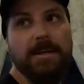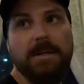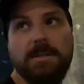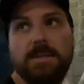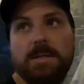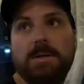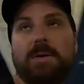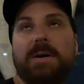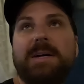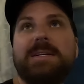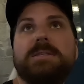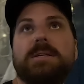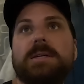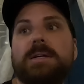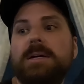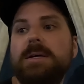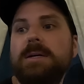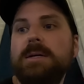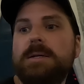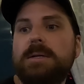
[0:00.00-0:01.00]
It's nice in
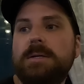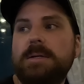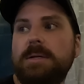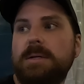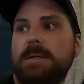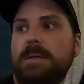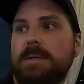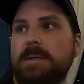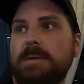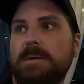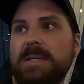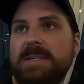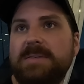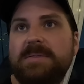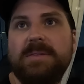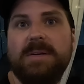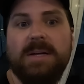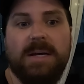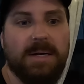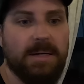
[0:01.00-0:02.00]
here. Nice
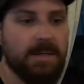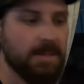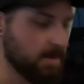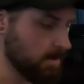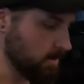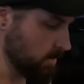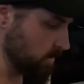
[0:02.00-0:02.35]
fit out.